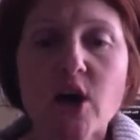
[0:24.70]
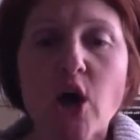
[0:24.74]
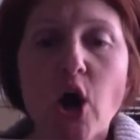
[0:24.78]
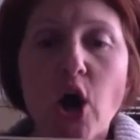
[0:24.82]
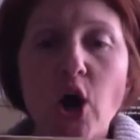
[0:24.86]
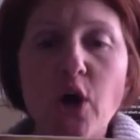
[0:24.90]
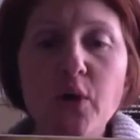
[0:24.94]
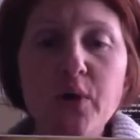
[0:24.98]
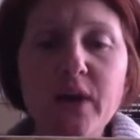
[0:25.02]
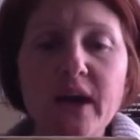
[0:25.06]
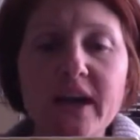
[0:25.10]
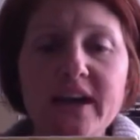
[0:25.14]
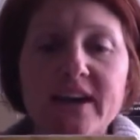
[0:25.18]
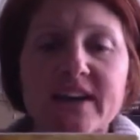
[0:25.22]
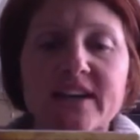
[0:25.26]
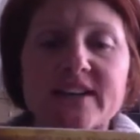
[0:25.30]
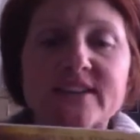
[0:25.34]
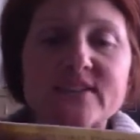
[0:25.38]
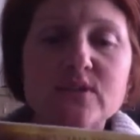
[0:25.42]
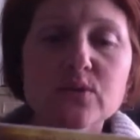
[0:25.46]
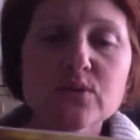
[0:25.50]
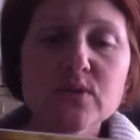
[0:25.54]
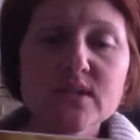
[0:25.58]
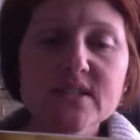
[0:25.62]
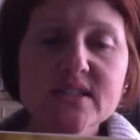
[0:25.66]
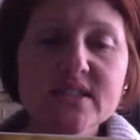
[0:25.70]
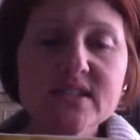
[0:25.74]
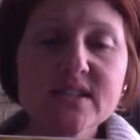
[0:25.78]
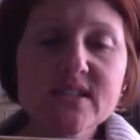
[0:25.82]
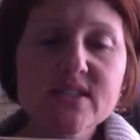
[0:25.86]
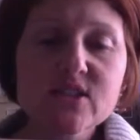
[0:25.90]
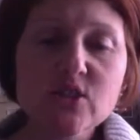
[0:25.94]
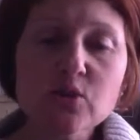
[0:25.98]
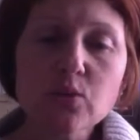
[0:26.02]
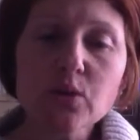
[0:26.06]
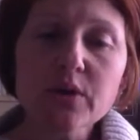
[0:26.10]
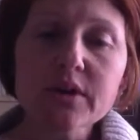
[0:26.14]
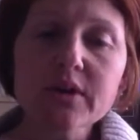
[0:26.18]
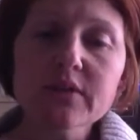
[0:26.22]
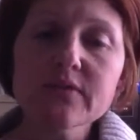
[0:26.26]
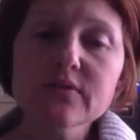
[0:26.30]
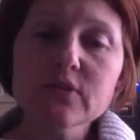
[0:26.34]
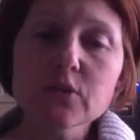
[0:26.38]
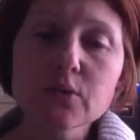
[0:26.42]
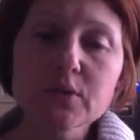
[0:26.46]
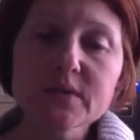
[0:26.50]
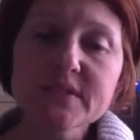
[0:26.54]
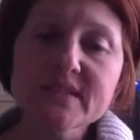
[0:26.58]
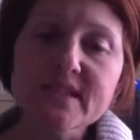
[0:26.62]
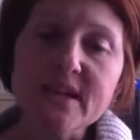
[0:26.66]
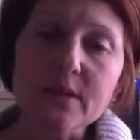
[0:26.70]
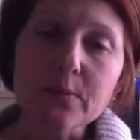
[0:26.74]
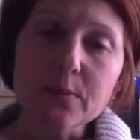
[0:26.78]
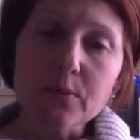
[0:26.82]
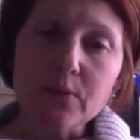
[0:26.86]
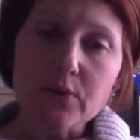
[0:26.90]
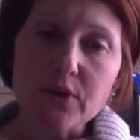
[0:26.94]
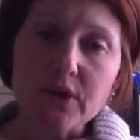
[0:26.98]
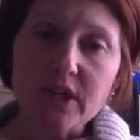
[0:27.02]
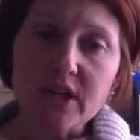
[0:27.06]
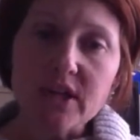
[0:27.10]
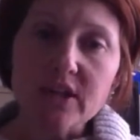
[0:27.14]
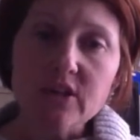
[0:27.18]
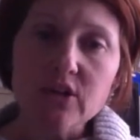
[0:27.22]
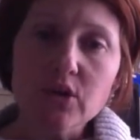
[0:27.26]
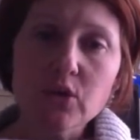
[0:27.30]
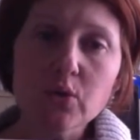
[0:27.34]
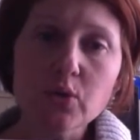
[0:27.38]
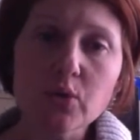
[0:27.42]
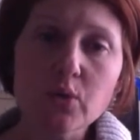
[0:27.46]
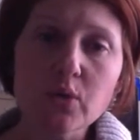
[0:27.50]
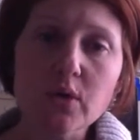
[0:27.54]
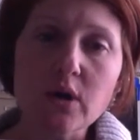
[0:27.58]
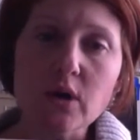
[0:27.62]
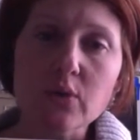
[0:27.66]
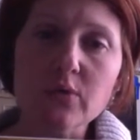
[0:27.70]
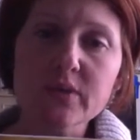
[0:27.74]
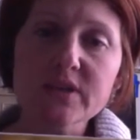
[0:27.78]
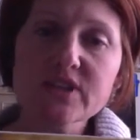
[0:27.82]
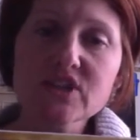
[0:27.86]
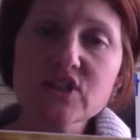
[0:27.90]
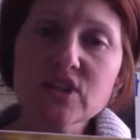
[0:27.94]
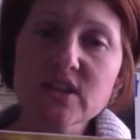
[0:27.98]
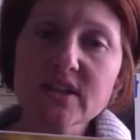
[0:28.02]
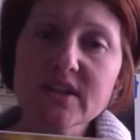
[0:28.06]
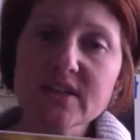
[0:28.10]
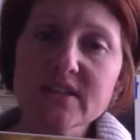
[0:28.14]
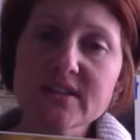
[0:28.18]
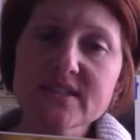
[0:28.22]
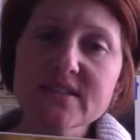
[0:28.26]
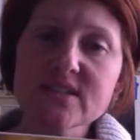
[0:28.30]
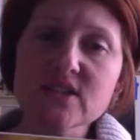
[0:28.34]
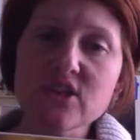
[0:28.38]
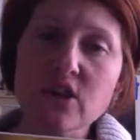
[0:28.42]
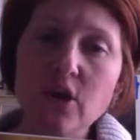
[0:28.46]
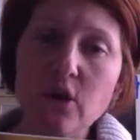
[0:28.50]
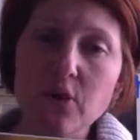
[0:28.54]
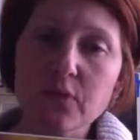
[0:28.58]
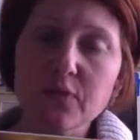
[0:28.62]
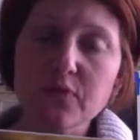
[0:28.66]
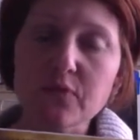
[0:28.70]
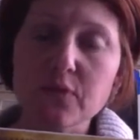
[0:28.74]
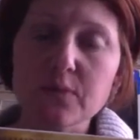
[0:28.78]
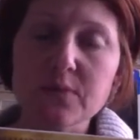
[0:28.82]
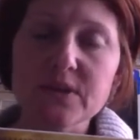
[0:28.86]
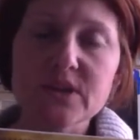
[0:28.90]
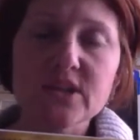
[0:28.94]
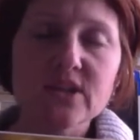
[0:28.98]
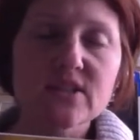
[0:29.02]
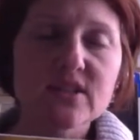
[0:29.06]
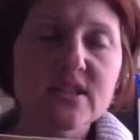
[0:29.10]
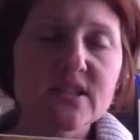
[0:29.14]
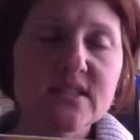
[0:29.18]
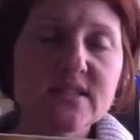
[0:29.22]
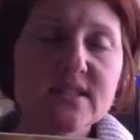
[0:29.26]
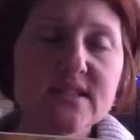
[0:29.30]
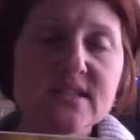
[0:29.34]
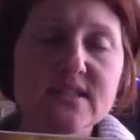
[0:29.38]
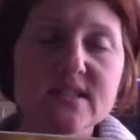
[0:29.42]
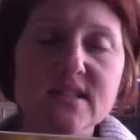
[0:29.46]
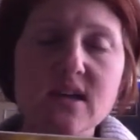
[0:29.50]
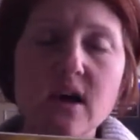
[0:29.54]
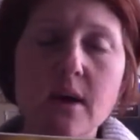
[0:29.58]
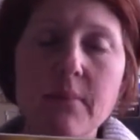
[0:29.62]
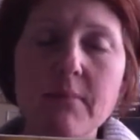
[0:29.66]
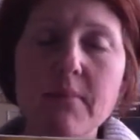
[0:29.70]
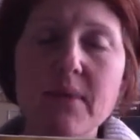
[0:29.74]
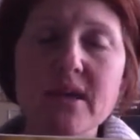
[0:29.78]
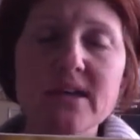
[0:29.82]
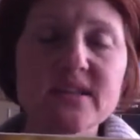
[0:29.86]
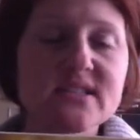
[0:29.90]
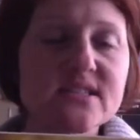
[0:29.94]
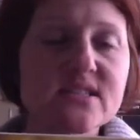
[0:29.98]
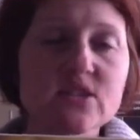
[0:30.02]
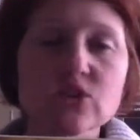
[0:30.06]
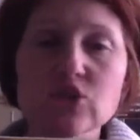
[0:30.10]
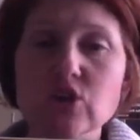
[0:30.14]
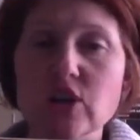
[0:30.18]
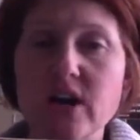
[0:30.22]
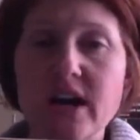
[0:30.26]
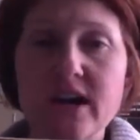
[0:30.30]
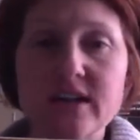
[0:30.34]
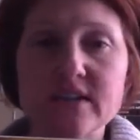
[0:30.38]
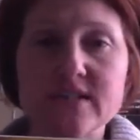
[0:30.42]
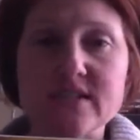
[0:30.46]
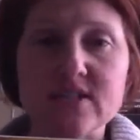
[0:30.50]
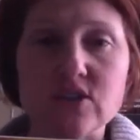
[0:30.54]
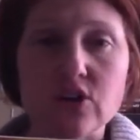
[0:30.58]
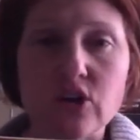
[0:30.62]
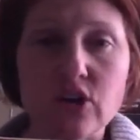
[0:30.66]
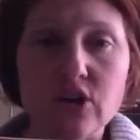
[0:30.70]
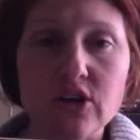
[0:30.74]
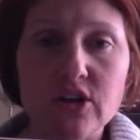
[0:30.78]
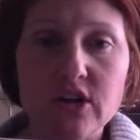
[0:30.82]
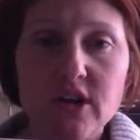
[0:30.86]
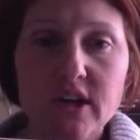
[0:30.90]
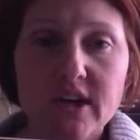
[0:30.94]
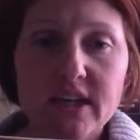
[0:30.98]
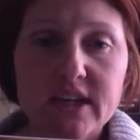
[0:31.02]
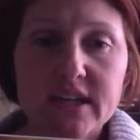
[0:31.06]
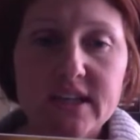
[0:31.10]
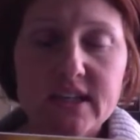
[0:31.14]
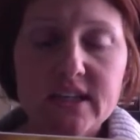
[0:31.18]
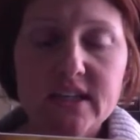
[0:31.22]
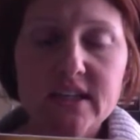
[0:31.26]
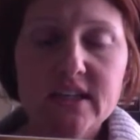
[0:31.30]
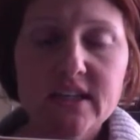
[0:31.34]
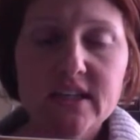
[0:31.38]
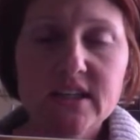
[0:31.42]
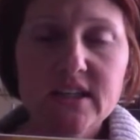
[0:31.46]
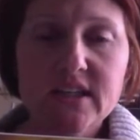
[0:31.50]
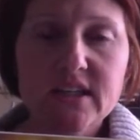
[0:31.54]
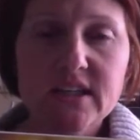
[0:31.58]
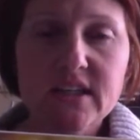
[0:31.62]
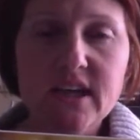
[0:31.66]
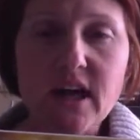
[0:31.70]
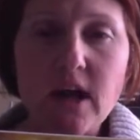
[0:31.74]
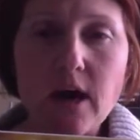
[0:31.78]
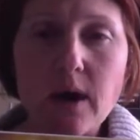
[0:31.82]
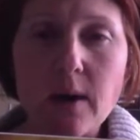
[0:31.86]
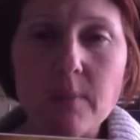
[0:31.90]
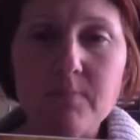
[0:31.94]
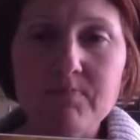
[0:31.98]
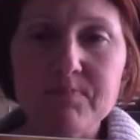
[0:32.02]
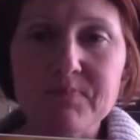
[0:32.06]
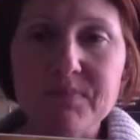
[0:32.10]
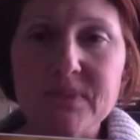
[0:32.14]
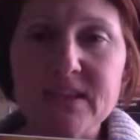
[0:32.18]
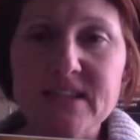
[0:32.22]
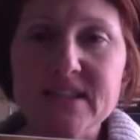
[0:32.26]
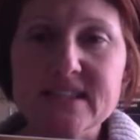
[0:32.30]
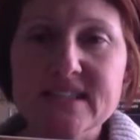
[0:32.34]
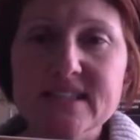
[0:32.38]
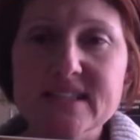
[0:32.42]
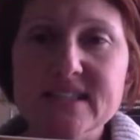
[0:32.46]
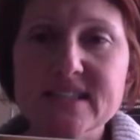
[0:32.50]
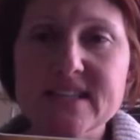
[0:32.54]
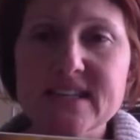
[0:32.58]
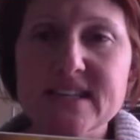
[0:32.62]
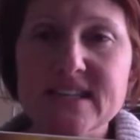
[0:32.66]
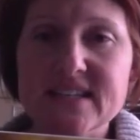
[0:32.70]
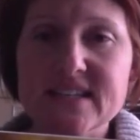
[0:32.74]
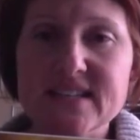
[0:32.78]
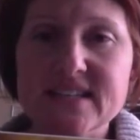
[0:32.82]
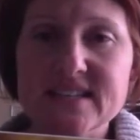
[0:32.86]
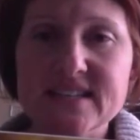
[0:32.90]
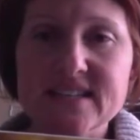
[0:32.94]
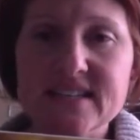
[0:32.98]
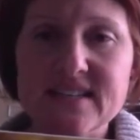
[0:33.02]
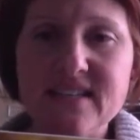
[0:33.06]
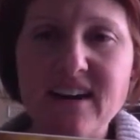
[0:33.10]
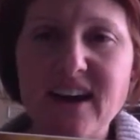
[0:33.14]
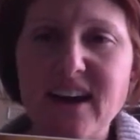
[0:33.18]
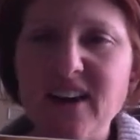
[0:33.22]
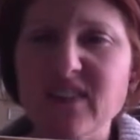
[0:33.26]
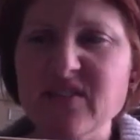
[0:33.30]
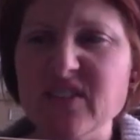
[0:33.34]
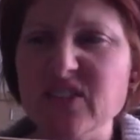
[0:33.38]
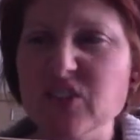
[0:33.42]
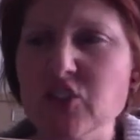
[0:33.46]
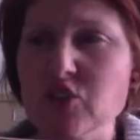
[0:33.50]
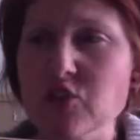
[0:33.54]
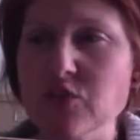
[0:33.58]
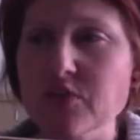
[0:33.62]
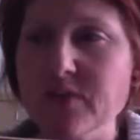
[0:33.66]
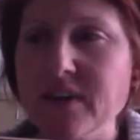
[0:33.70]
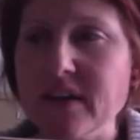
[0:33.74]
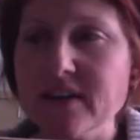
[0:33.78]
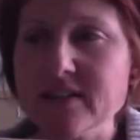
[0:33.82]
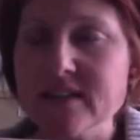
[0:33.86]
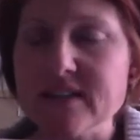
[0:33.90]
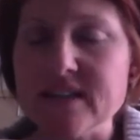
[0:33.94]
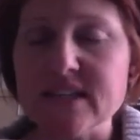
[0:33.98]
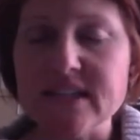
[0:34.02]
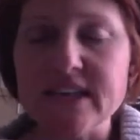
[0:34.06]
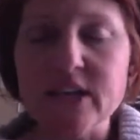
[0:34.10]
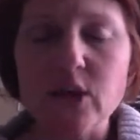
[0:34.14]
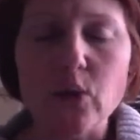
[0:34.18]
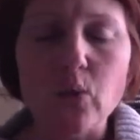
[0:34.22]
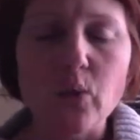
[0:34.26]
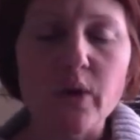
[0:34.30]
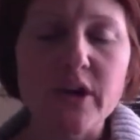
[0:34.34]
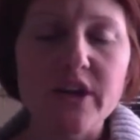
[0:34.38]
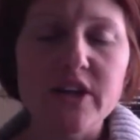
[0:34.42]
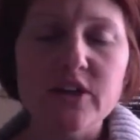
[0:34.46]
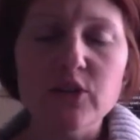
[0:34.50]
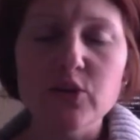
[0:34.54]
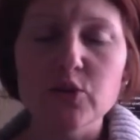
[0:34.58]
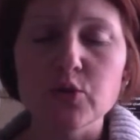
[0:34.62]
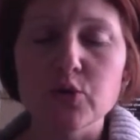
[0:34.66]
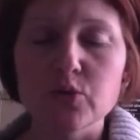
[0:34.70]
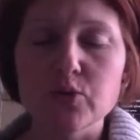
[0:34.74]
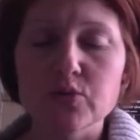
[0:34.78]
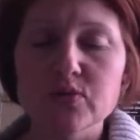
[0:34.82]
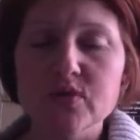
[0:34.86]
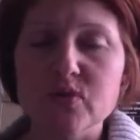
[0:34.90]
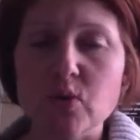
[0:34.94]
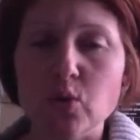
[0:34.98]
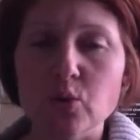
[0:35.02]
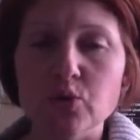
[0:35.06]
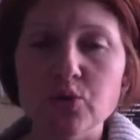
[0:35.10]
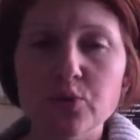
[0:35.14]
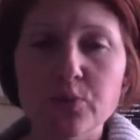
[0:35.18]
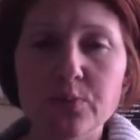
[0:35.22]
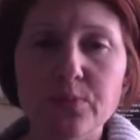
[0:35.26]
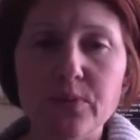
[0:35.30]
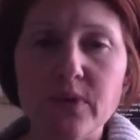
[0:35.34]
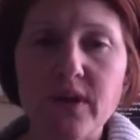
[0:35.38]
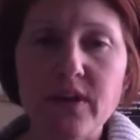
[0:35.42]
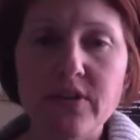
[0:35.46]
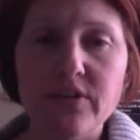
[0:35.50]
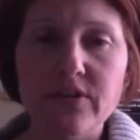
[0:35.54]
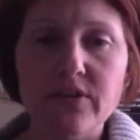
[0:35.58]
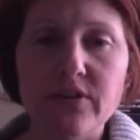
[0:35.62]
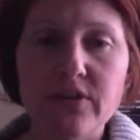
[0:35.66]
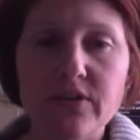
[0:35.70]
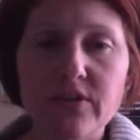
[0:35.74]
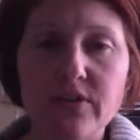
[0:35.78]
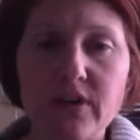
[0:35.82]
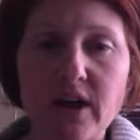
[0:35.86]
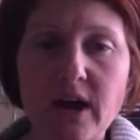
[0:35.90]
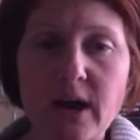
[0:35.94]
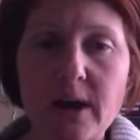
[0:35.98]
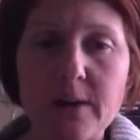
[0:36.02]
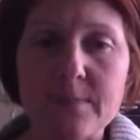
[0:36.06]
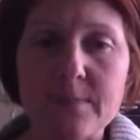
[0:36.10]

Okay, so this is the story of Louis Zamperini, who originally is known for being this amazing track star. He is this kind of a juvenile delinquent whose older brother